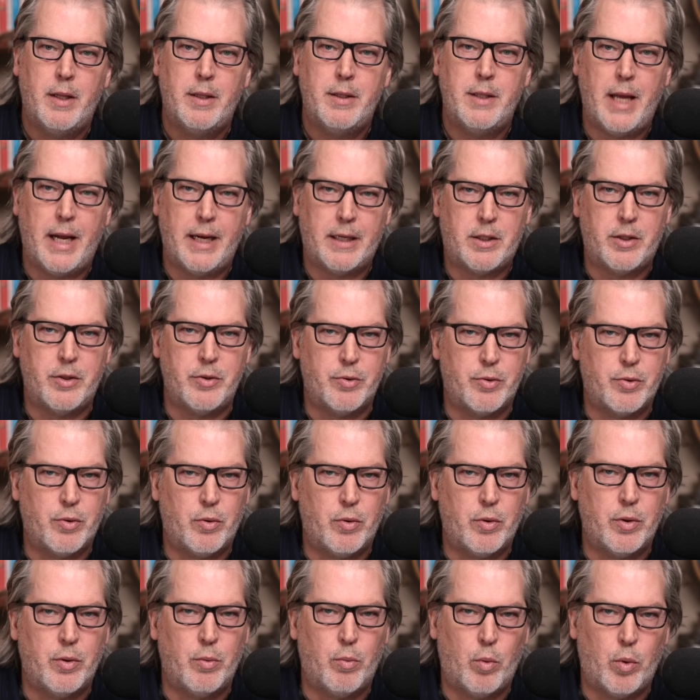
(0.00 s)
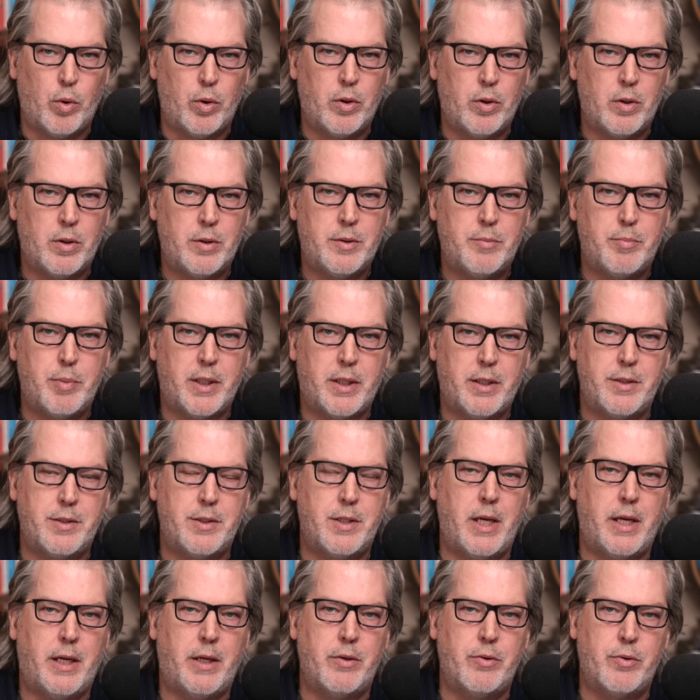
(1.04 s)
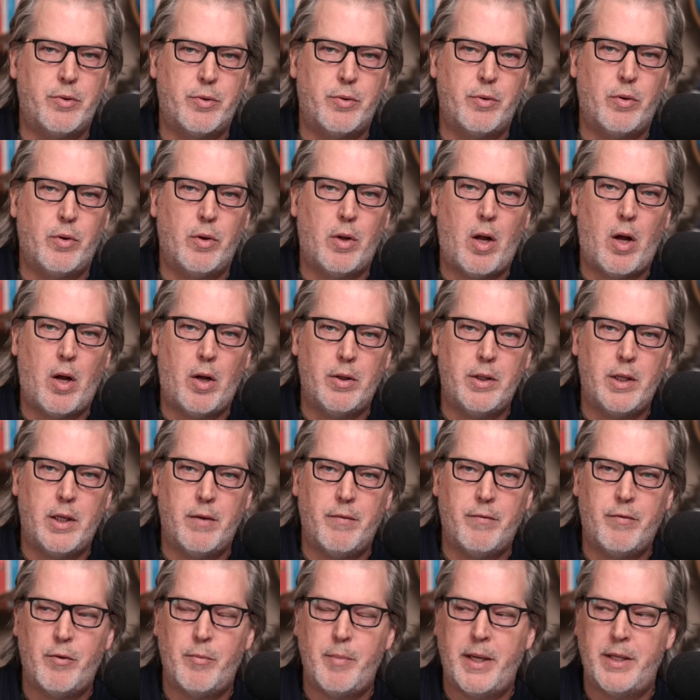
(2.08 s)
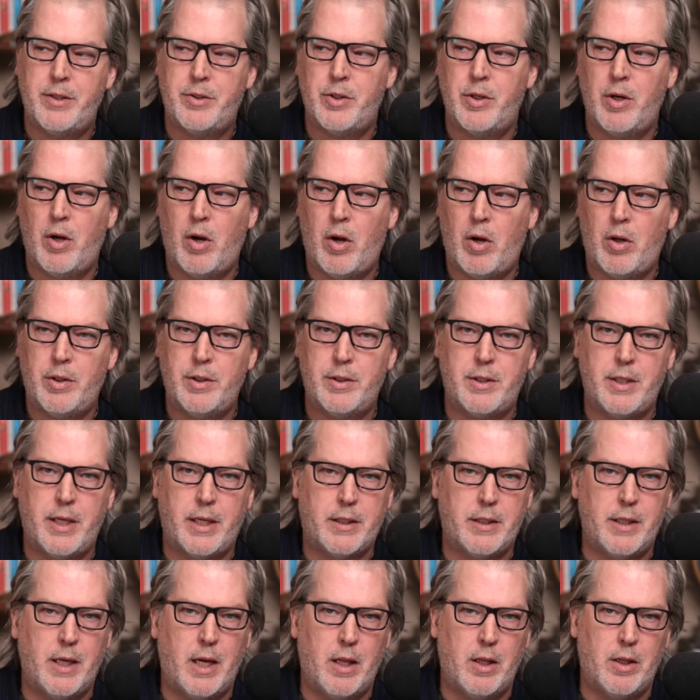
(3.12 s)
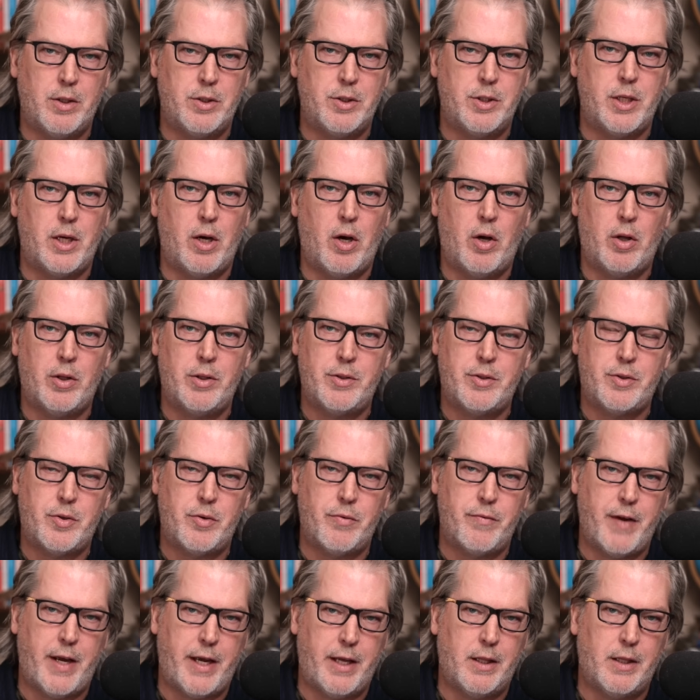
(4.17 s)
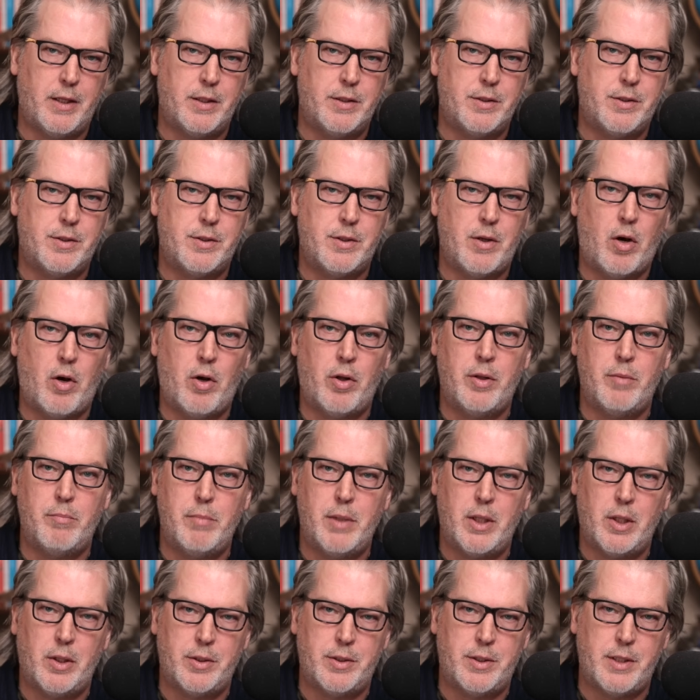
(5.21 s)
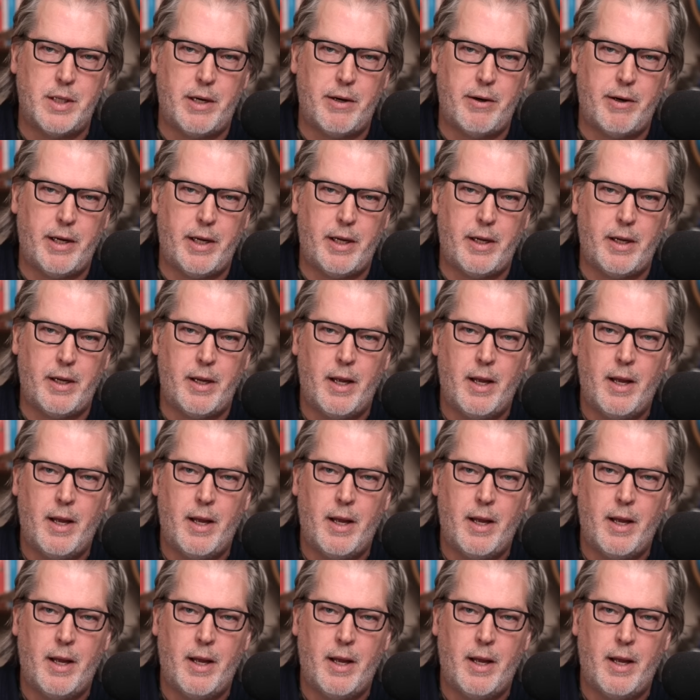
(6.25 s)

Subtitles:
that control the world because they control all the information, all the technology, all the surveillance, all the military.